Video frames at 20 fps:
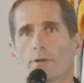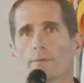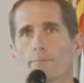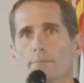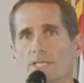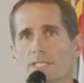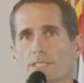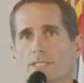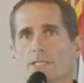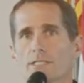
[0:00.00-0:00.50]

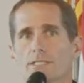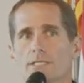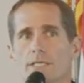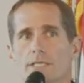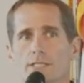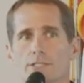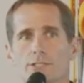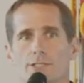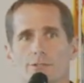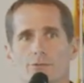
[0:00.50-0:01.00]
business
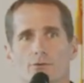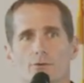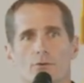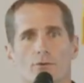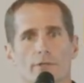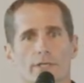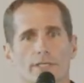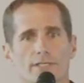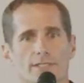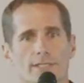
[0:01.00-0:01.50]
in
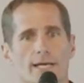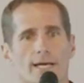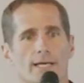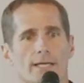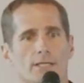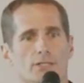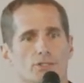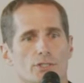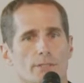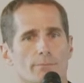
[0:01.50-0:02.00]
general is not
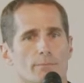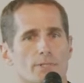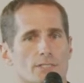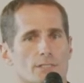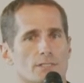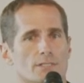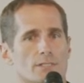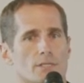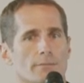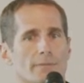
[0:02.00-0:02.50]
a cheap
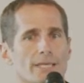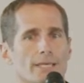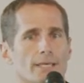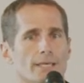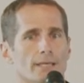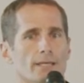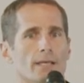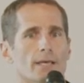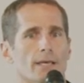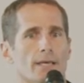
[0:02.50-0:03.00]
business to be
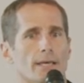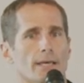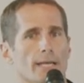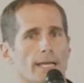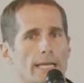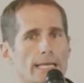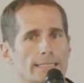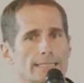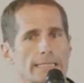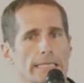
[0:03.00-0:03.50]
in,
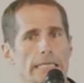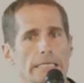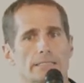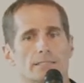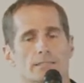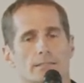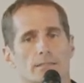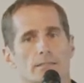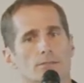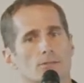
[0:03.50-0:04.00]
and it
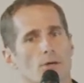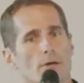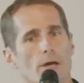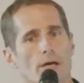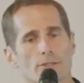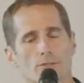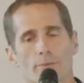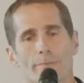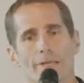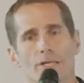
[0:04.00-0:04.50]
takes
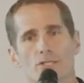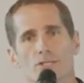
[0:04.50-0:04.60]
a tremendous